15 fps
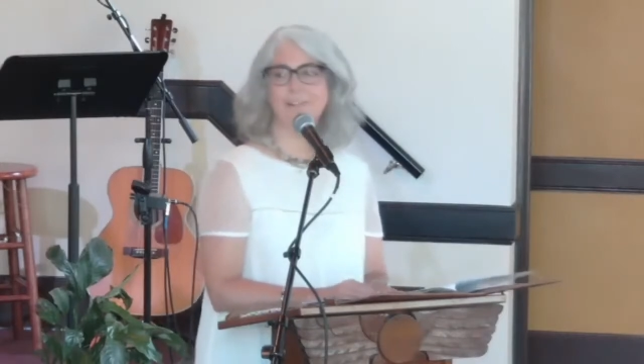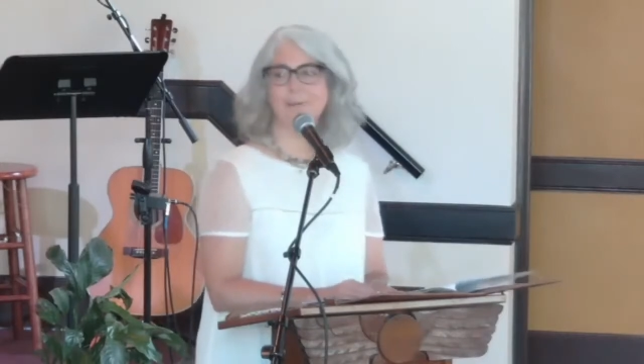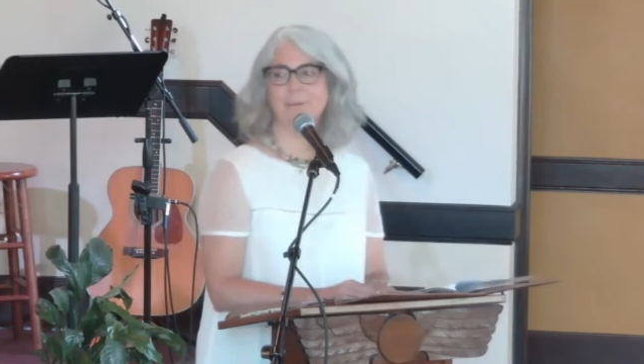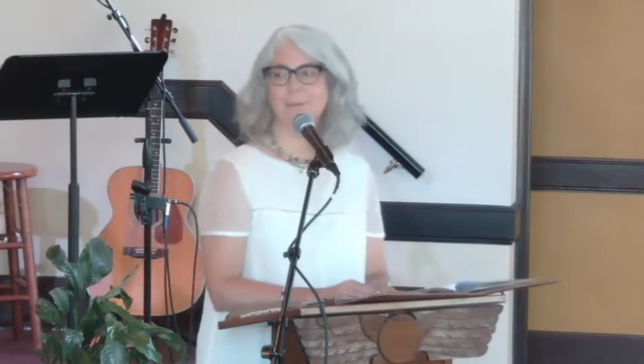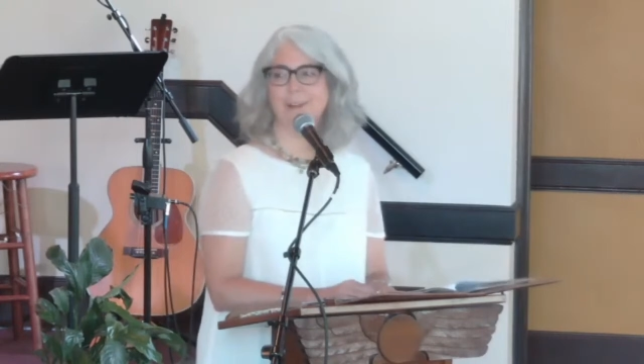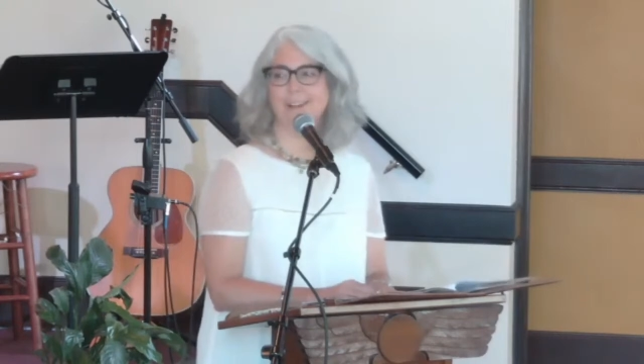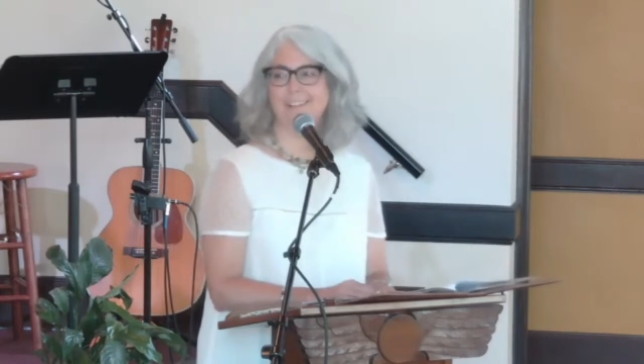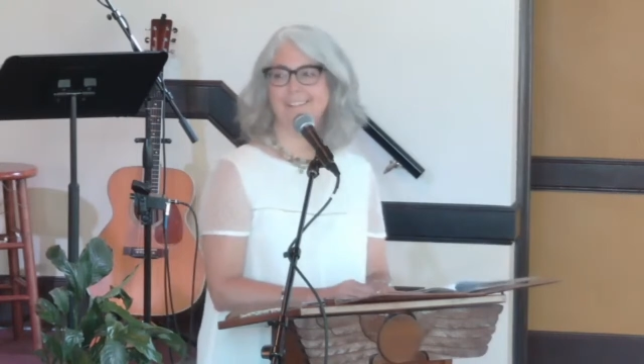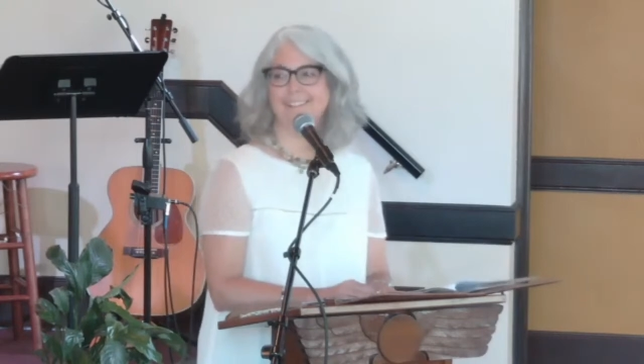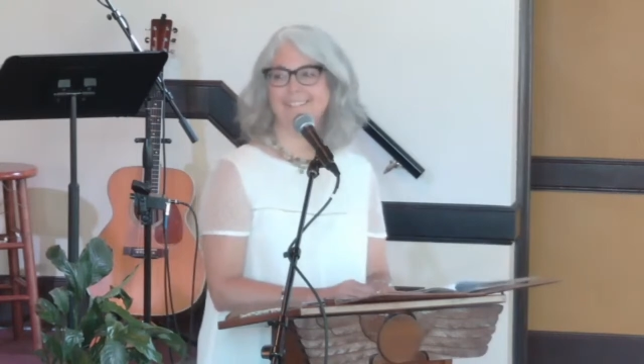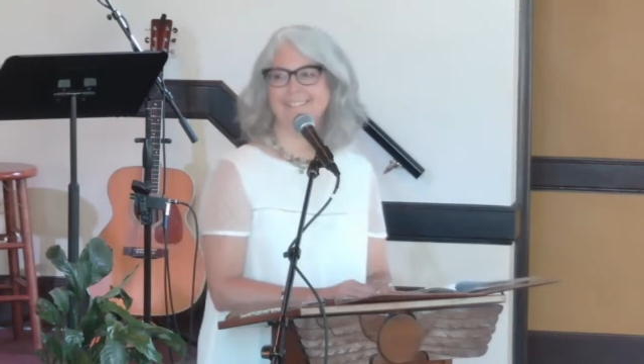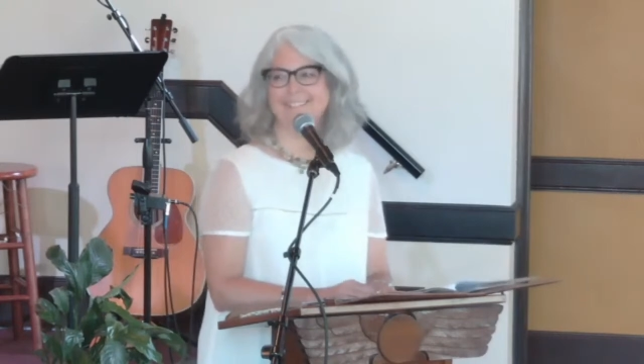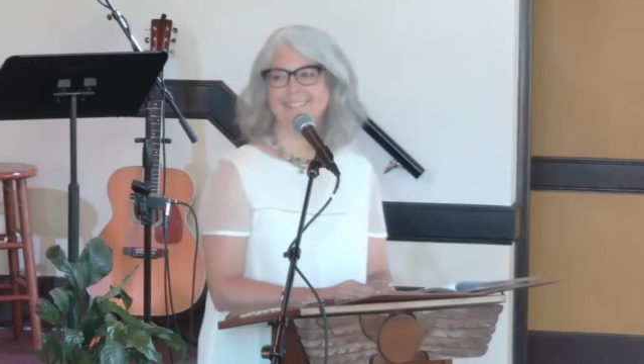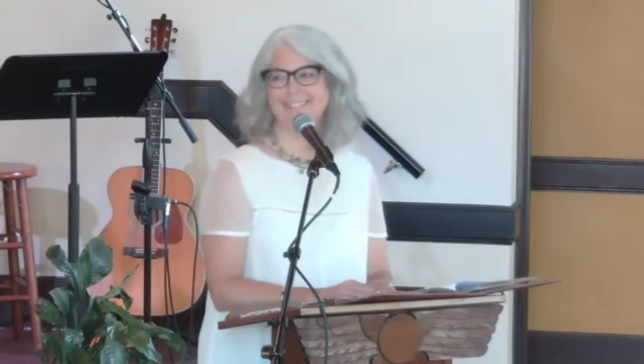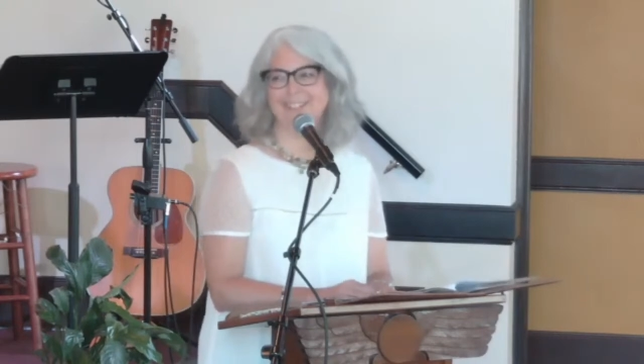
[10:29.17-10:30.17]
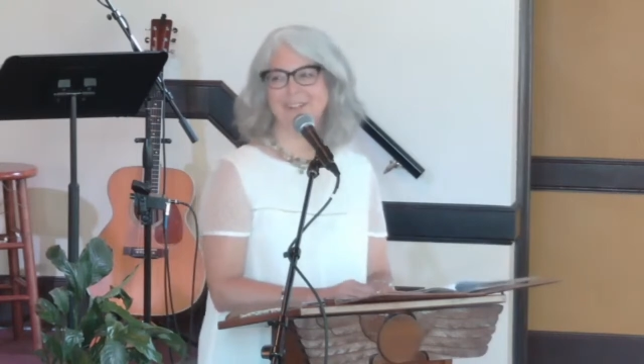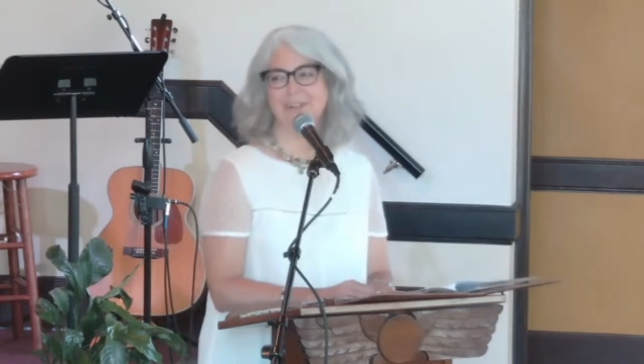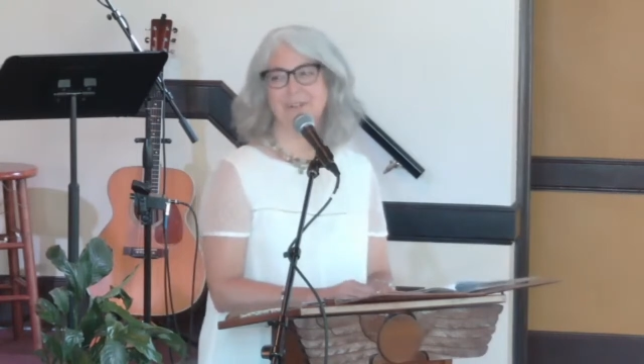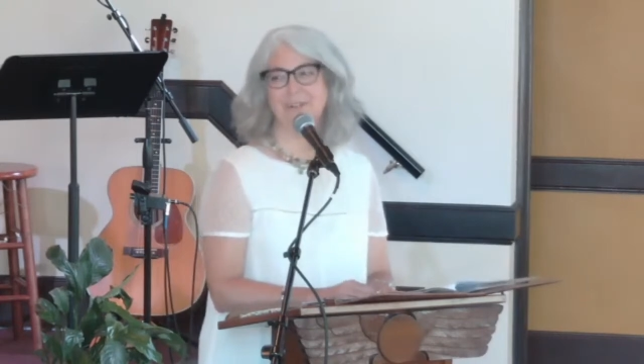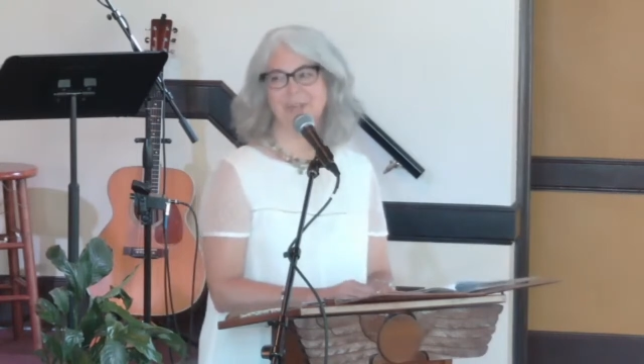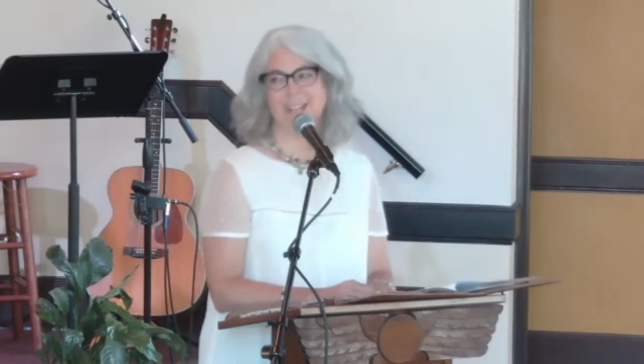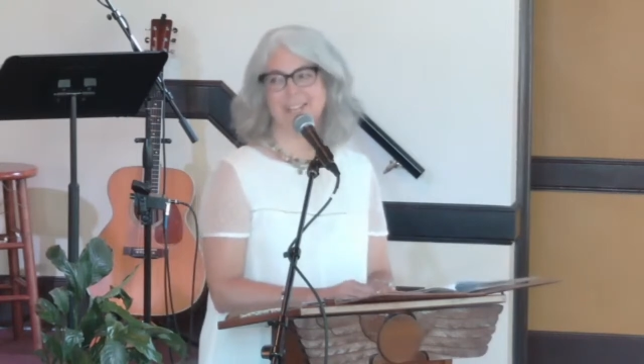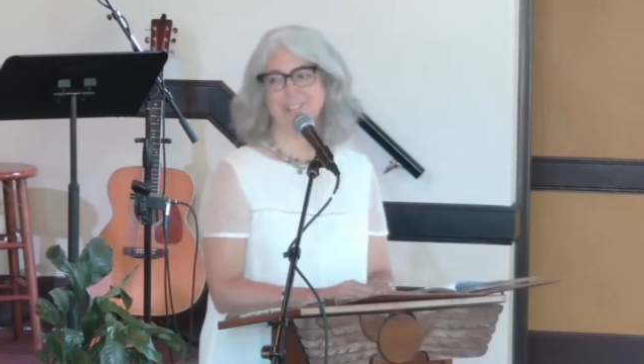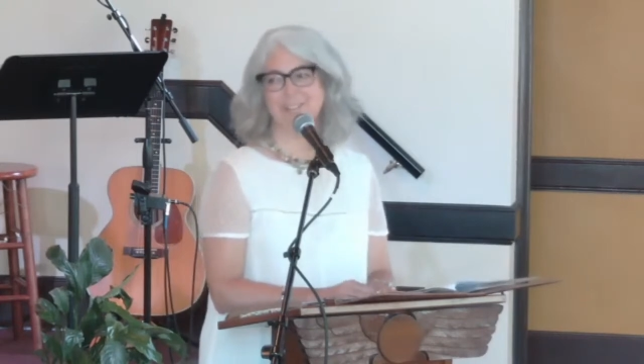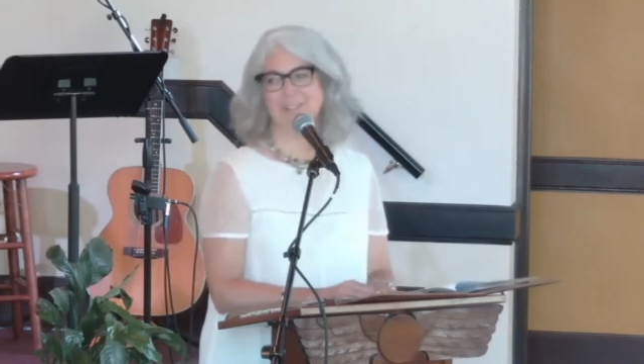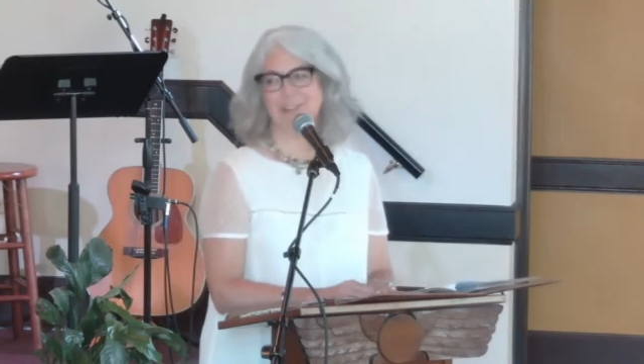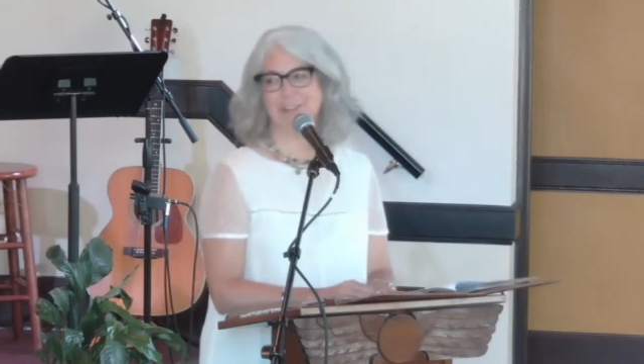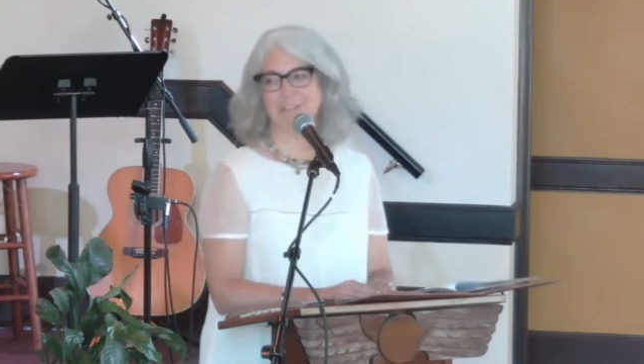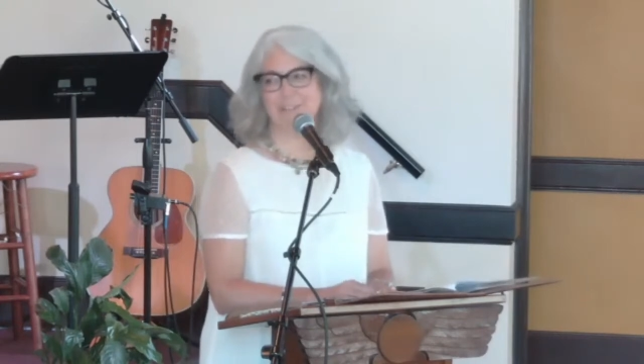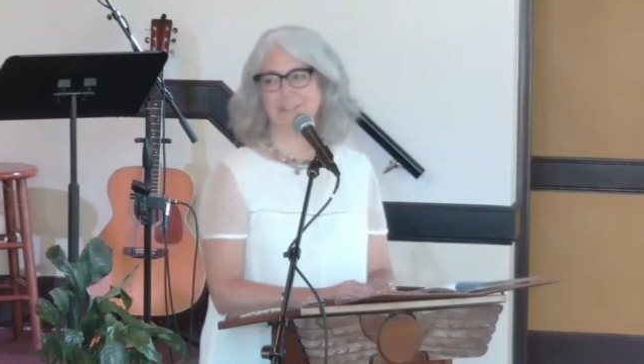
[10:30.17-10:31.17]
one who has
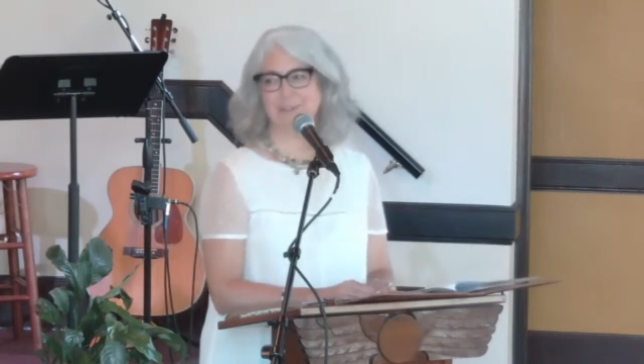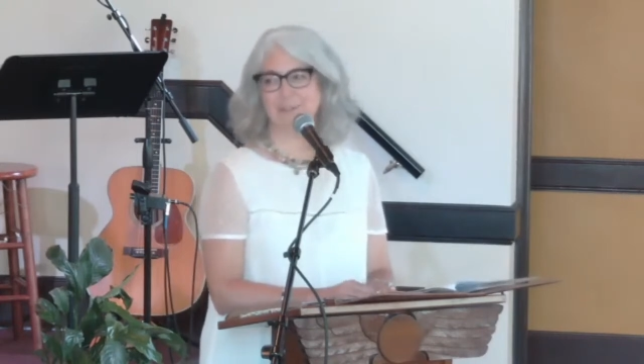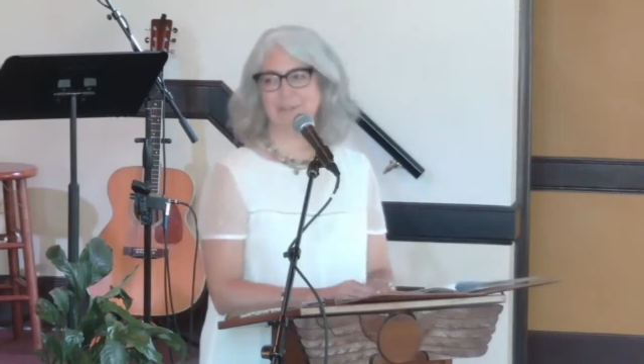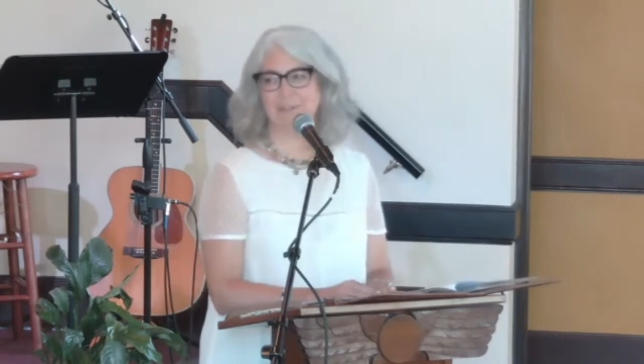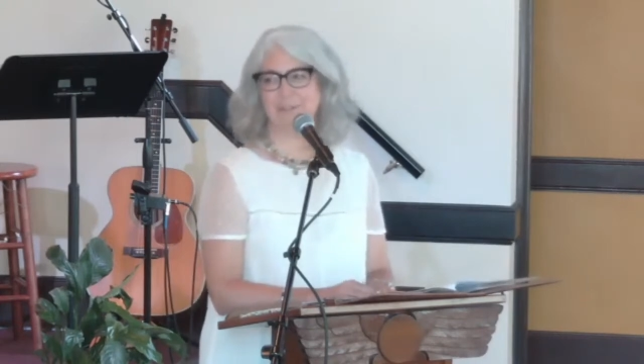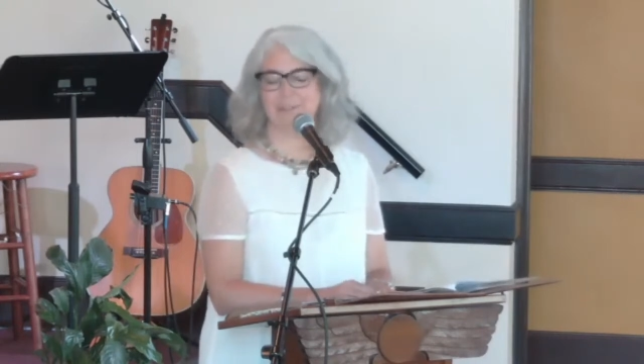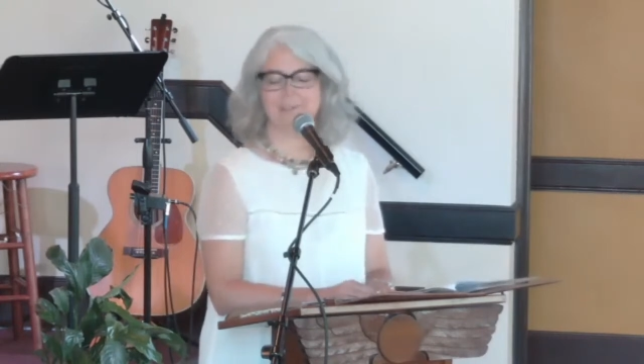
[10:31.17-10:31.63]
crossed over.